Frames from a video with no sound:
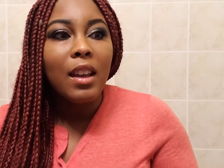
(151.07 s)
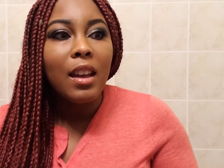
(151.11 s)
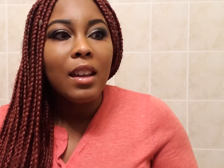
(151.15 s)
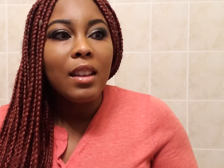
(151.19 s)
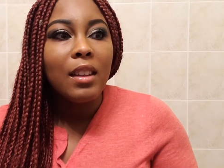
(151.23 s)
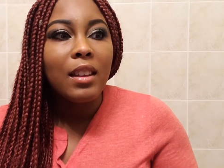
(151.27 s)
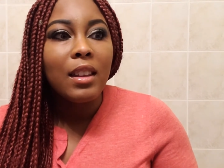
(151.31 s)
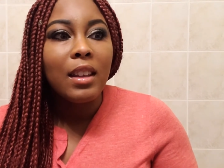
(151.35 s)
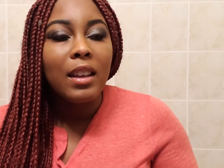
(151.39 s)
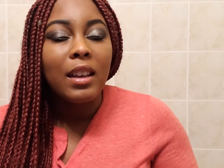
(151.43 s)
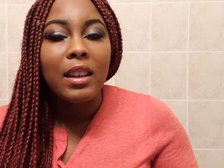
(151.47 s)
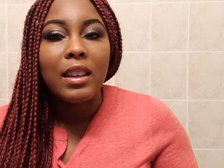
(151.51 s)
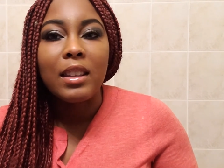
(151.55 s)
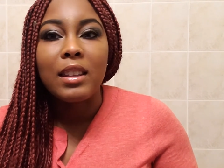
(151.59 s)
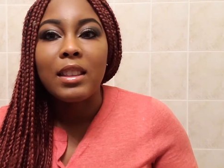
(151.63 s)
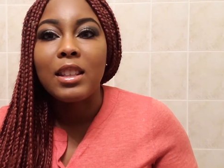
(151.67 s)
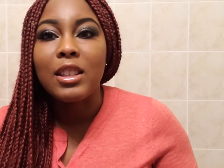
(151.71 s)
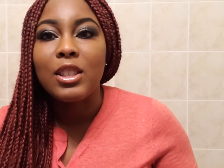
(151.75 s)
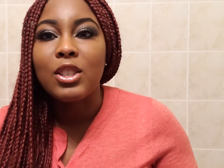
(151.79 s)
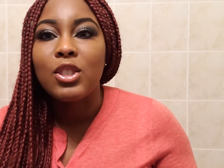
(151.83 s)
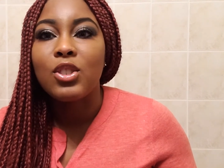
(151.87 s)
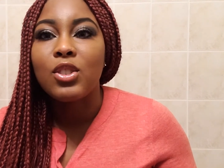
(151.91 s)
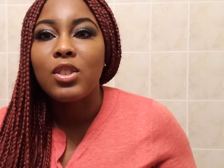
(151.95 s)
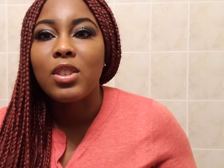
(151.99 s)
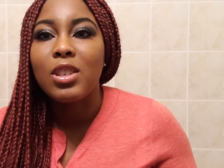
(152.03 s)
Like,
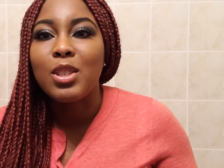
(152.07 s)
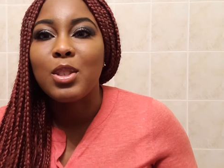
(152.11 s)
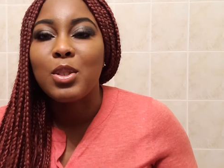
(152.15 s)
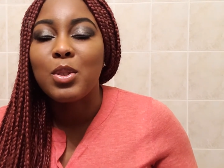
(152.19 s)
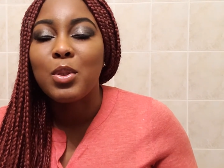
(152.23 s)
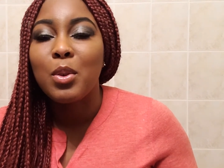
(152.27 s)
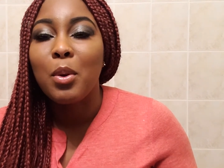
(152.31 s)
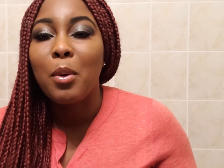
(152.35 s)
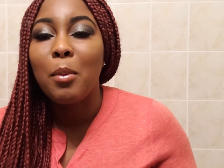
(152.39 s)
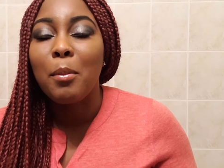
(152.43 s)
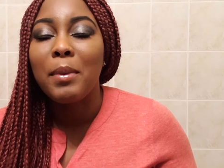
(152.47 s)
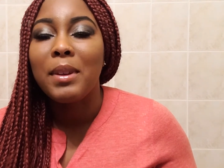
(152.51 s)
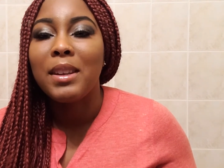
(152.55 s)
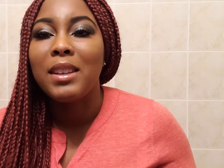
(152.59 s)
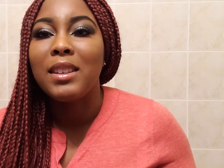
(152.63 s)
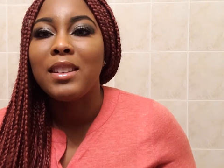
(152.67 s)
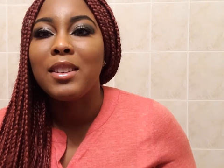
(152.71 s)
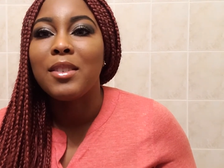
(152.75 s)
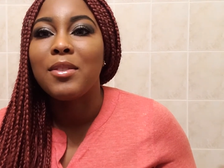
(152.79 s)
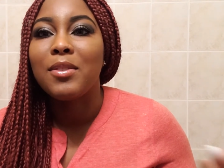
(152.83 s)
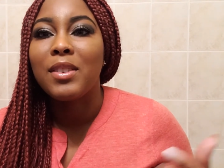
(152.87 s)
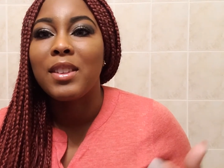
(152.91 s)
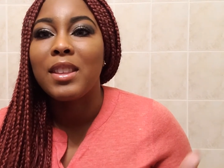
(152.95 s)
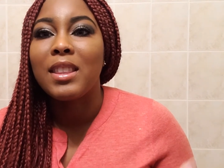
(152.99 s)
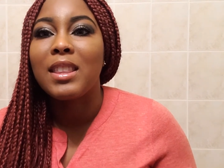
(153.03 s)
there's just so many
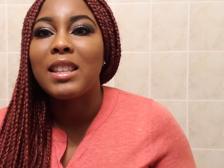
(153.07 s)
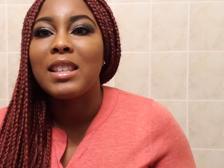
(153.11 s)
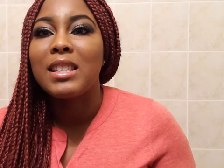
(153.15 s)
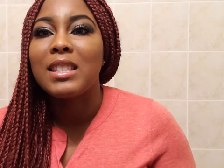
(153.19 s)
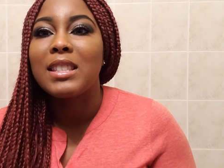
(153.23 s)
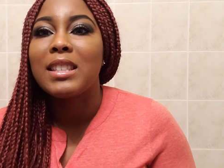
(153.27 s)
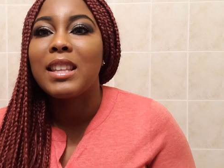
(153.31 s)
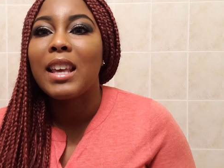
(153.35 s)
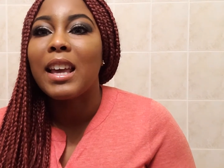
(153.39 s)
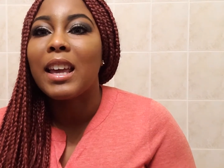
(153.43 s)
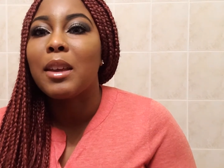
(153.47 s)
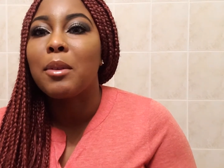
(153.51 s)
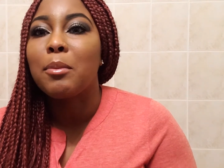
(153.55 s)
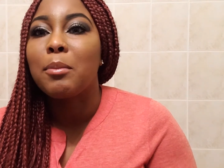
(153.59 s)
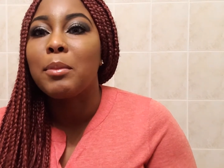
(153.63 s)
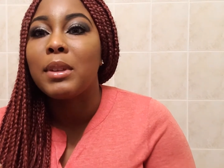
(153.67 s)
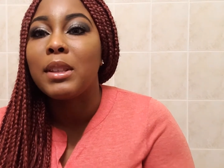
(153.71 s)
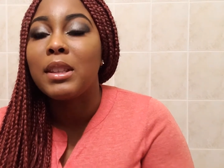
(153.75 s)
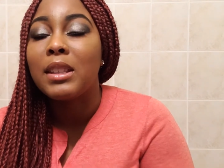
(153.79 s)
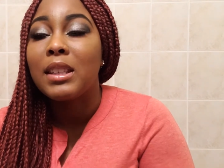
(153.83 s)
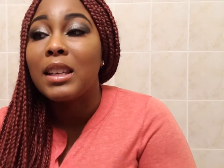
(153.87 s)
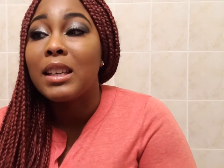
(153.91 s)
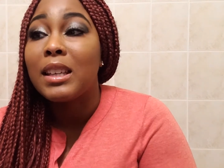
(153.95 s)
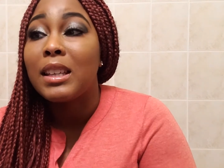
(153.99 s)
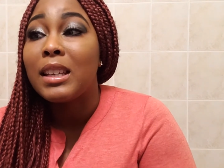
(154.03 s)
different things that can be
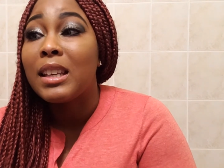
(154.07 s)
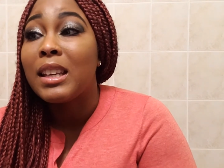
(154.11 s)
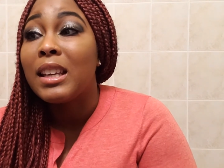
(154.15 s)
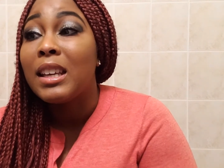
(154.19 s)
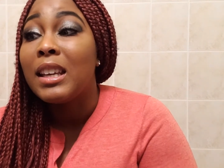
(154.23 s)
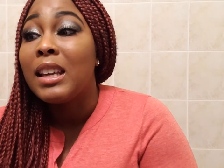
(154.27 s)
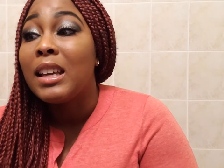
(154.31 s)
done.